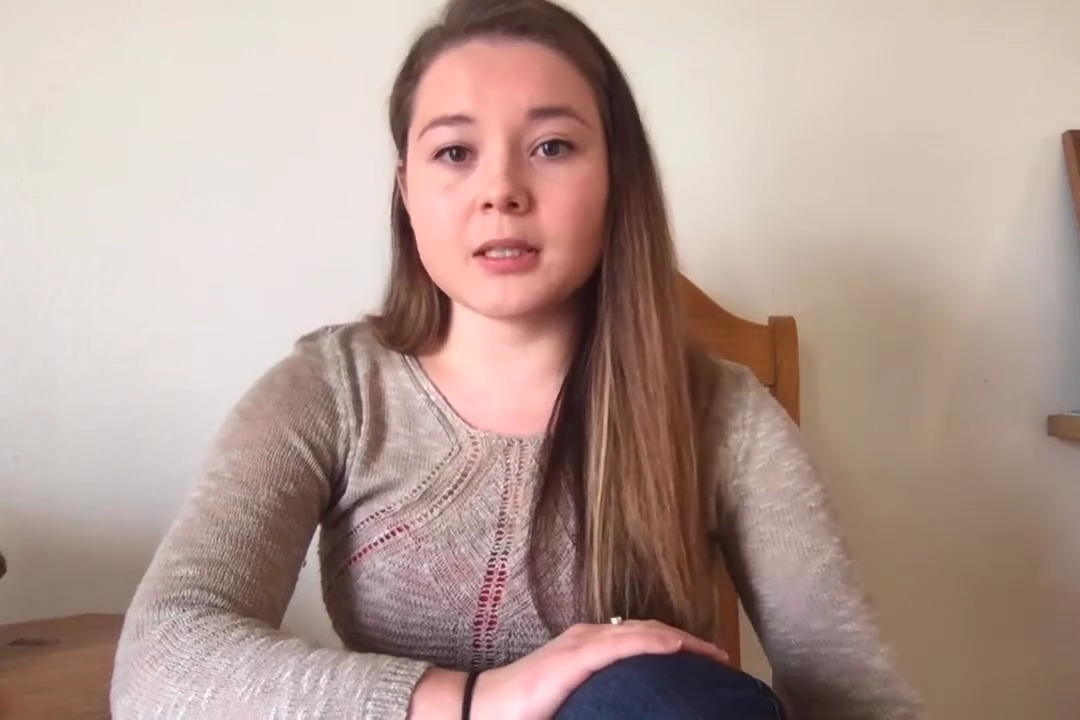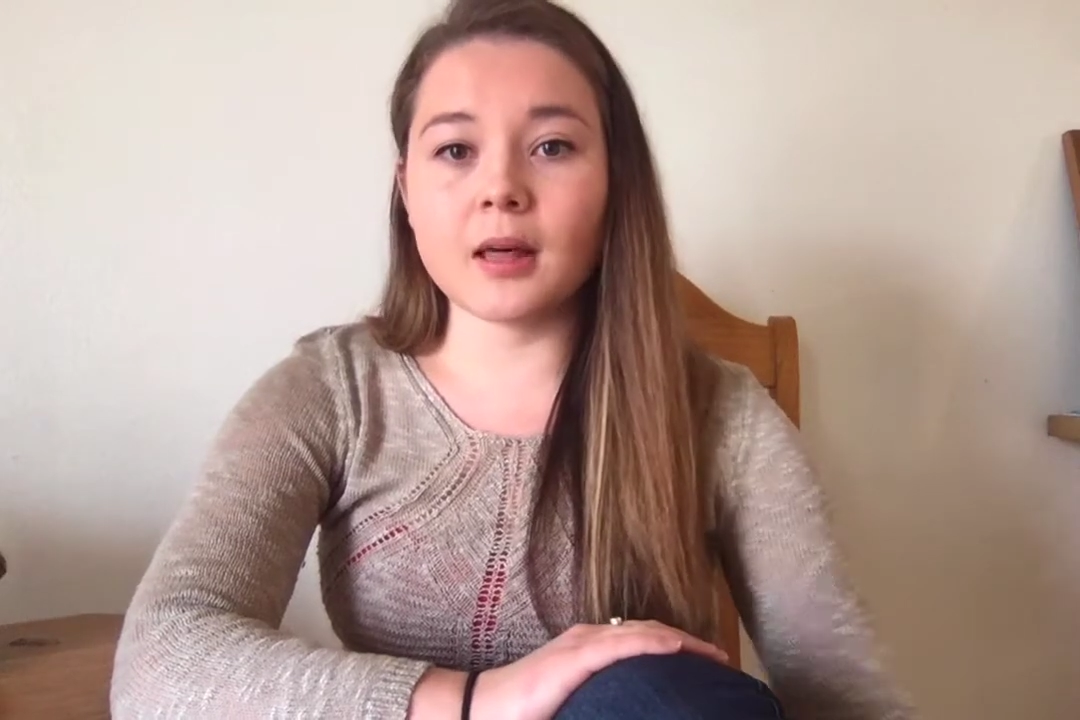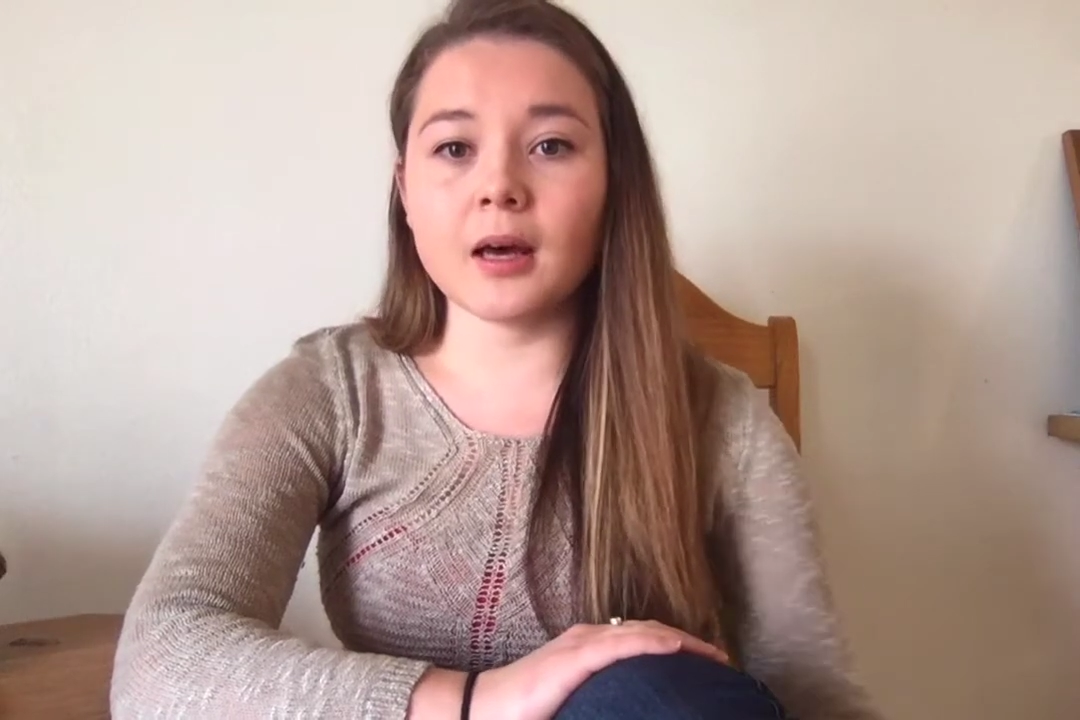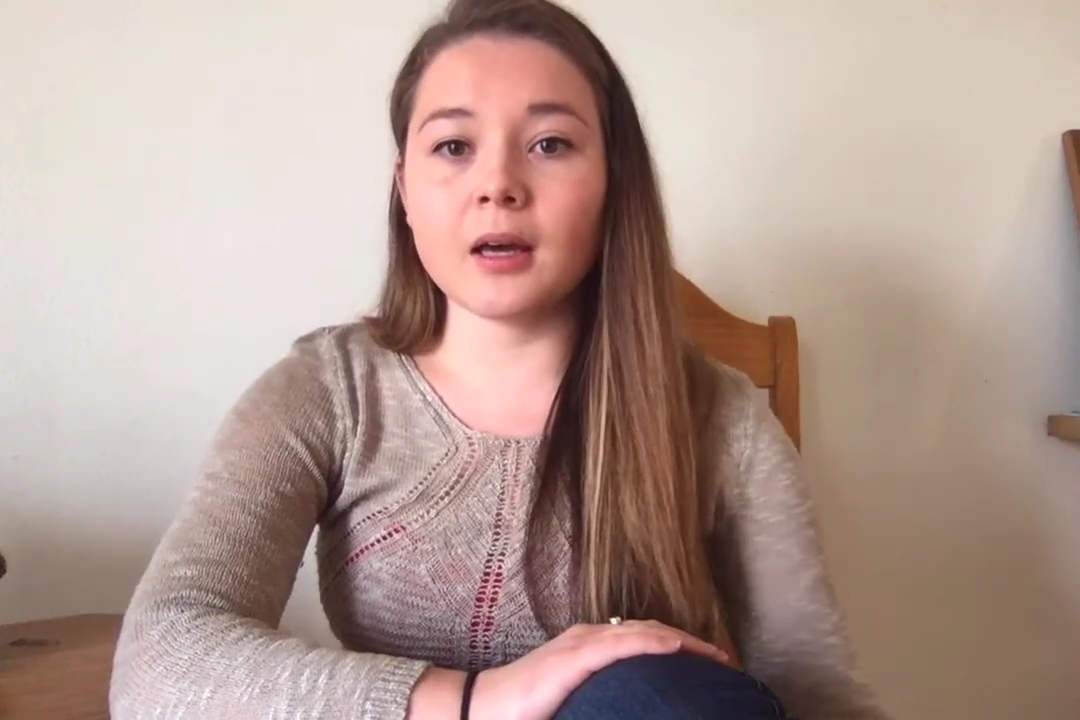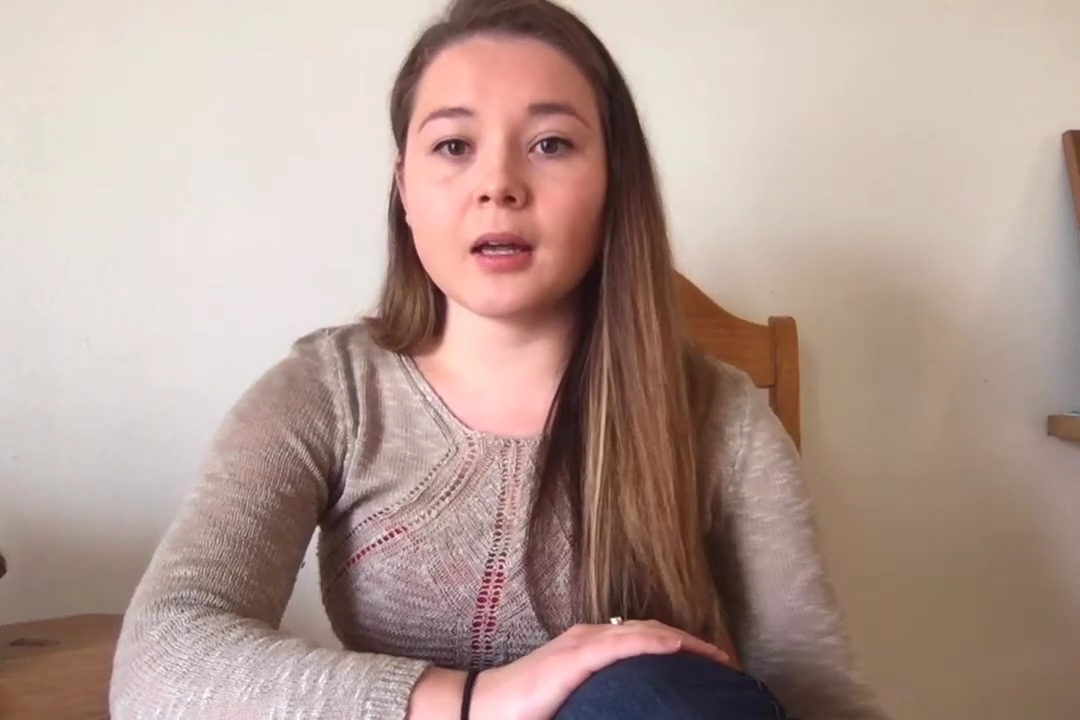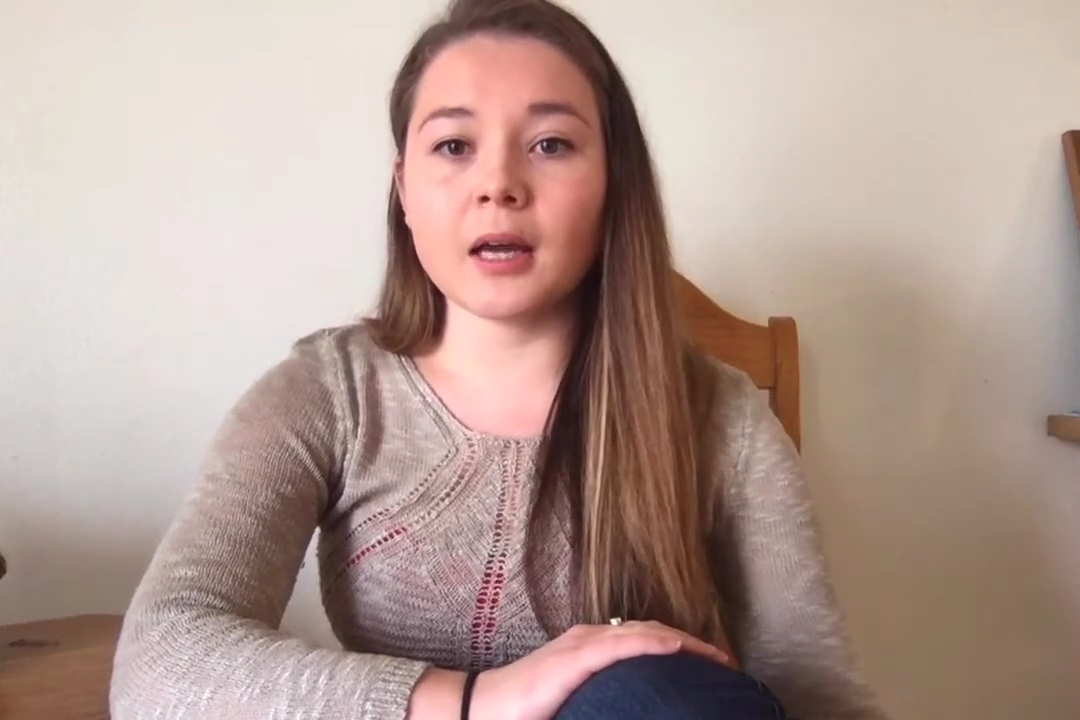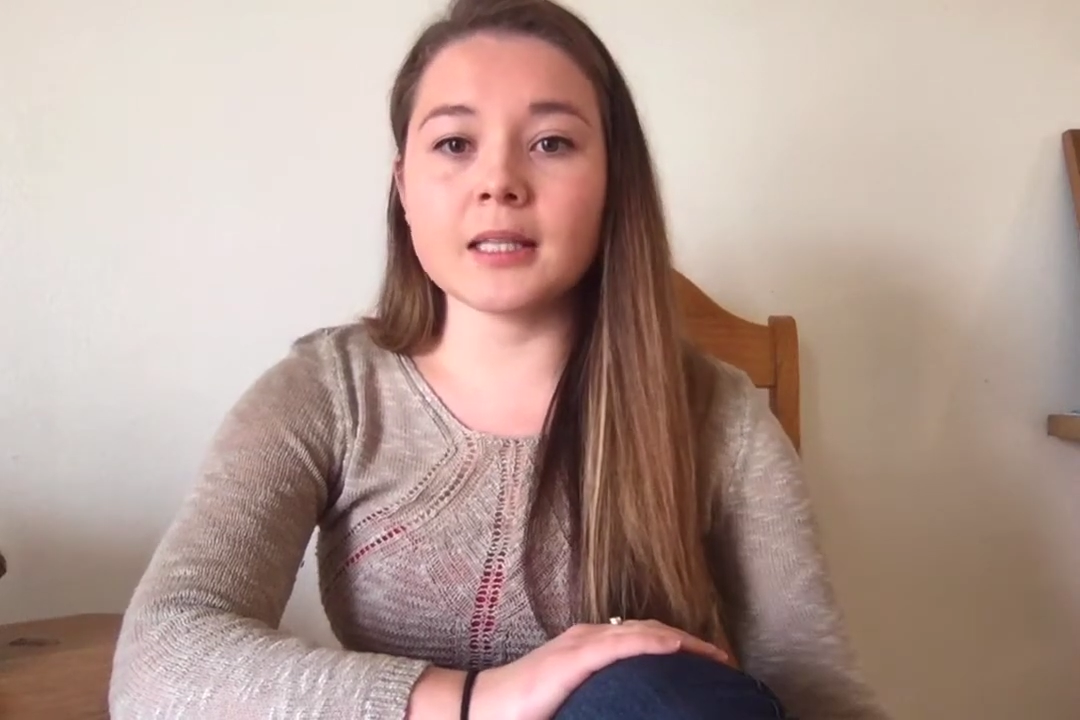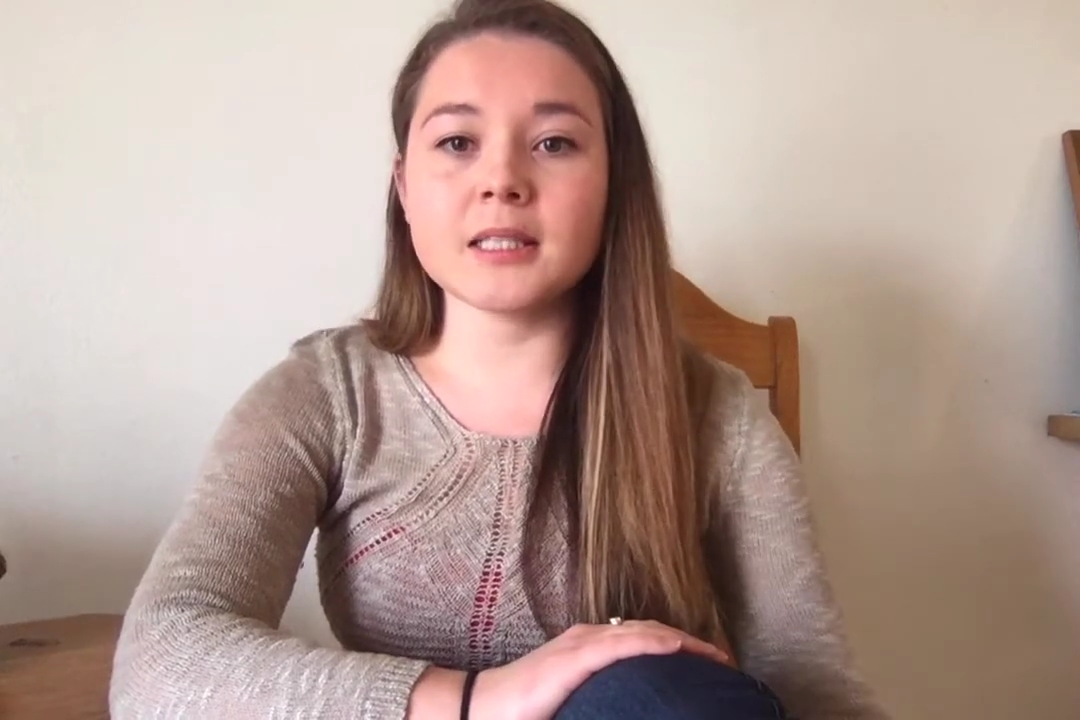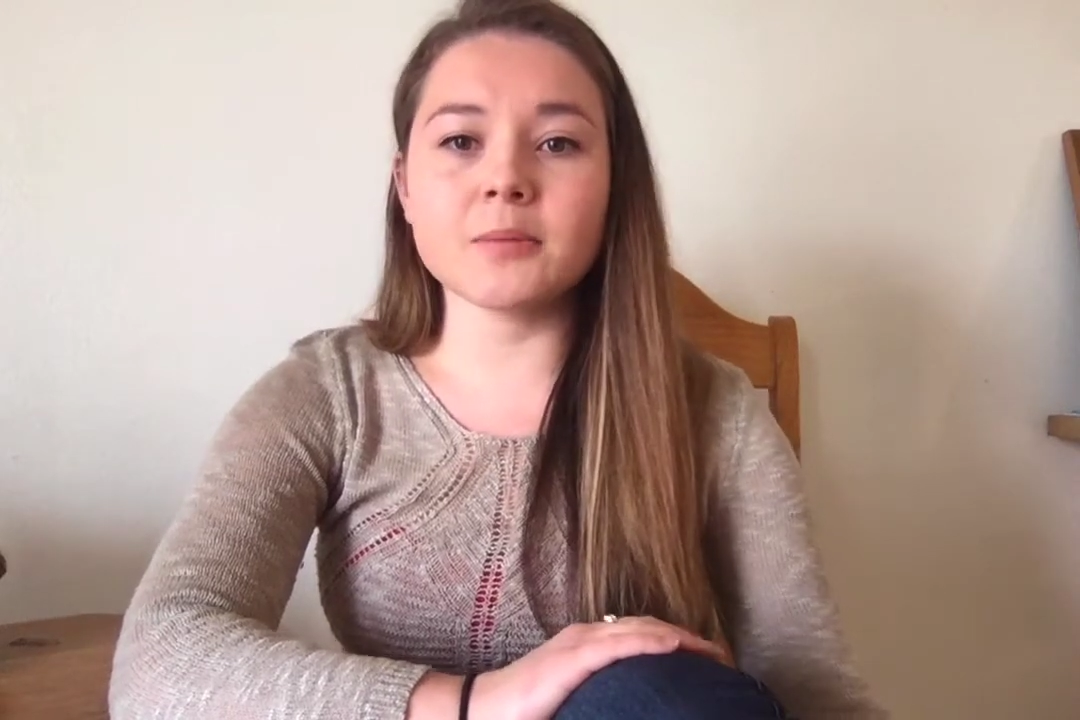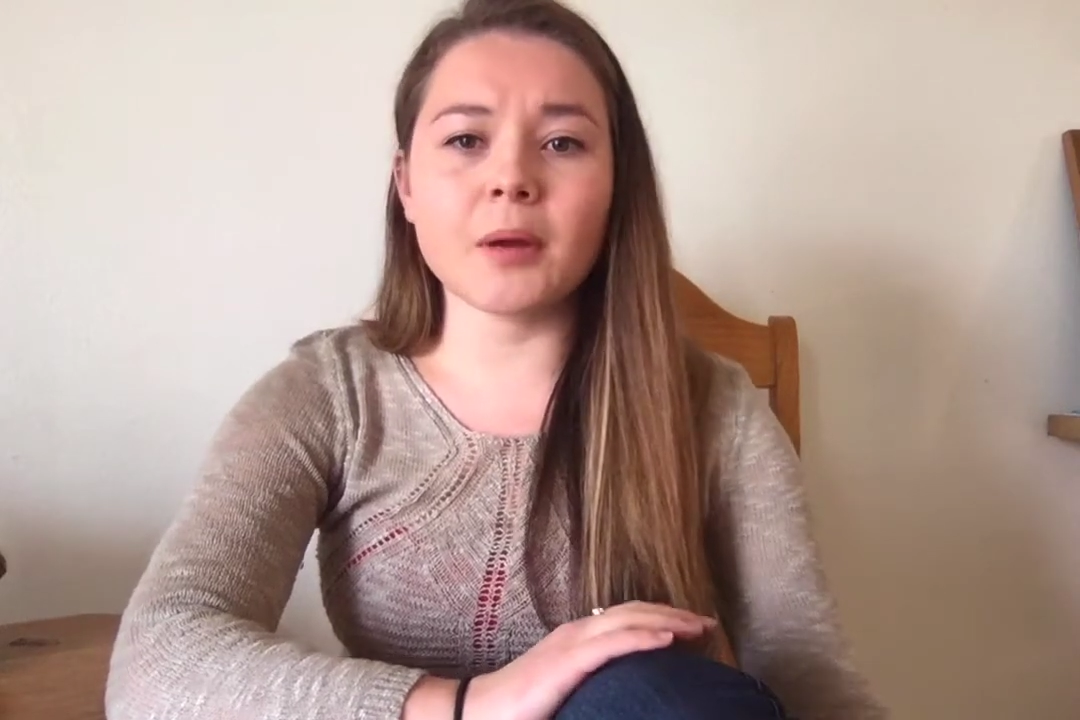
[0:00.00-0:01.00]
that I
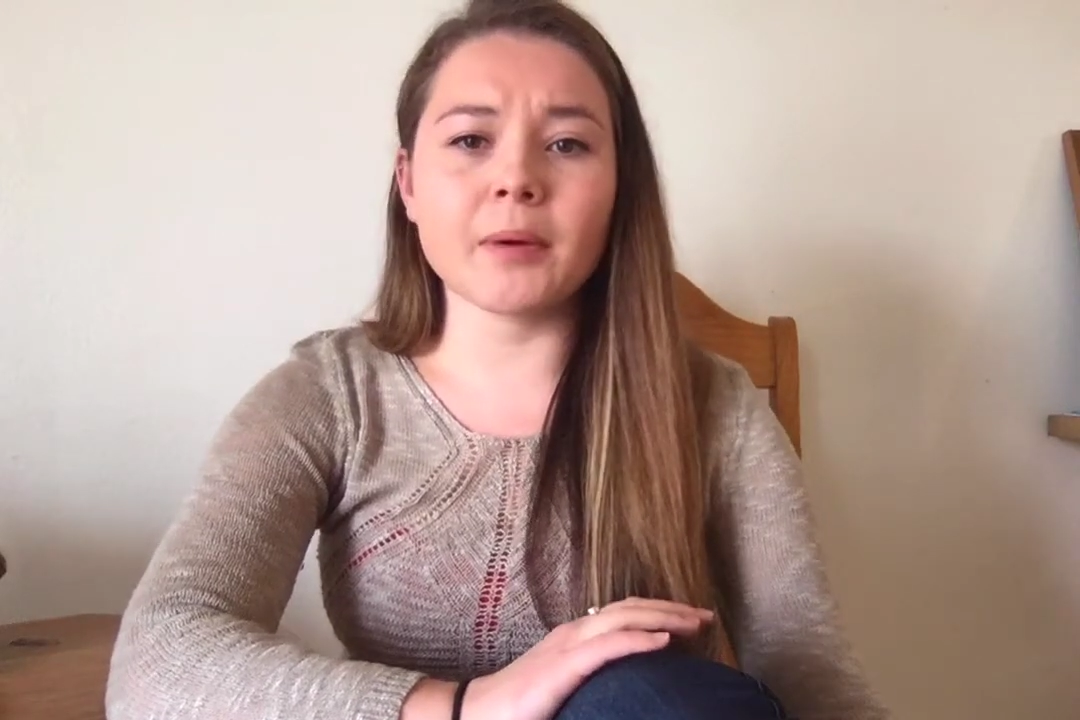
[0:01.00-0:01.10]
see my